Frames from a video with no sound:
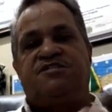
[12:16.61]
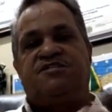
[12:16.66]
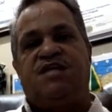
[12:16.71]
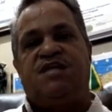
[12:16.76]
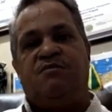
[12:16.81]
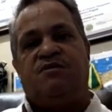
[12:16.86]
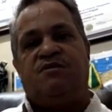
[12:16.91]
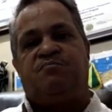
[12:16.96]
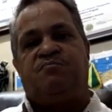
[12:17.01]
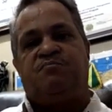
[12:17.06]

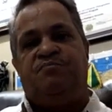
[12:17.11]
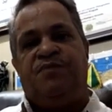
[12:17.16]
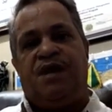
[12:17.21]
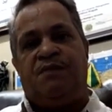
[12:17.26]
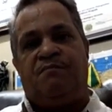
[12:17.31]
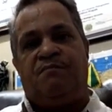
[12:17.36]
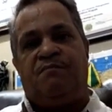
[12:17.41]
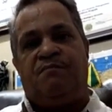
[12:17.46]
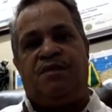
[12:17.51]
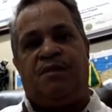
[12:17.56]

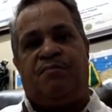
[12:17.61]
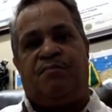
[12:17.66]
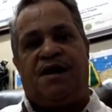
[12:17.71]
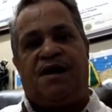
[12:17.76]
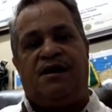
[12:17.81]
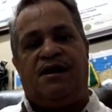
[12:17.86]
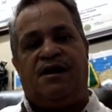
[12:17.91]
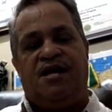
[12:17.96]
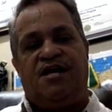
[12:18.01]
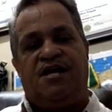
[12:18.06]
The
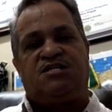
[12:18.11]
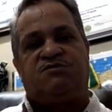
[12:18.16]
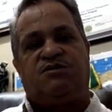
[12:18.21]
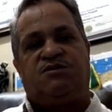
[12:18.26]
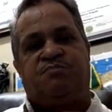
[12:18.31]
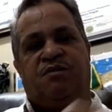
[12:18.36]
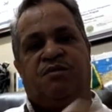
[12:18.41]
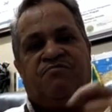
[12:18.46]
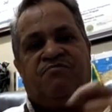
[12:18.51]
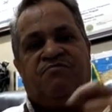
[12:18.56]
party leaders
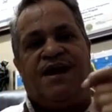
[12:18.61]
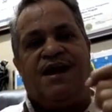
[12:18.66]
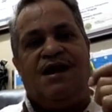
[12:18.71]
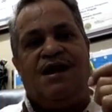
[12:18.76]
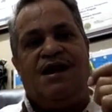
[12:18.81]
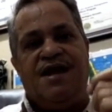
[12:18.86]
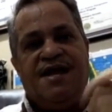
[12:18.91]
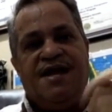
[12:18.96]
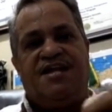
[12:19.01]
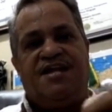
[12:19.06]
must provide
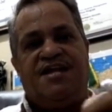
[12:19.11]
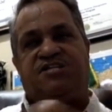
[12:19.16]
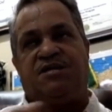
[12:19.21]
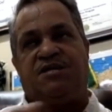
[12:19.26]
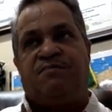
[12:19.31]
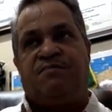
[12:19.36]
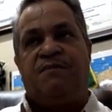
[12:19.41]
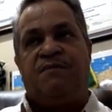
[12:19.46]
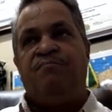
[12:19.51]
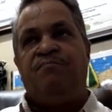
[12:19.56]
leadership,
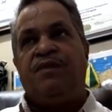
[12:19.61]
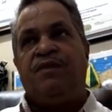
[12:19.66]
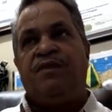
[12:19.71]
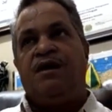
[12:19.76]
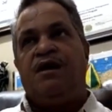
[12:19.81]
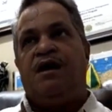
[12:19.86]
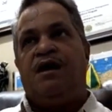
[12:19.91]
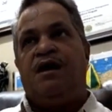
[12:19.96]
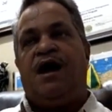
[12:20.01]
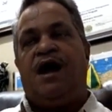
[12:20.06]

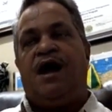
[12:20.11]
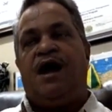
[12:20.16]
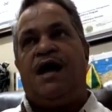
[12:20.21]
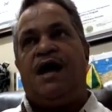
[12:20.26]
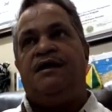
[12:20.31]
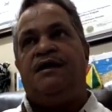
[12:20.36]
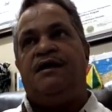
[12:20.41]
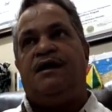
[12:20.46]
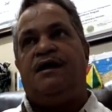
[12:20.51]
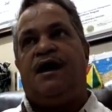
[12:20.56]

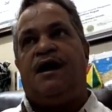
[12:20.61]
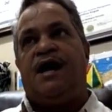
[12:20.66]
and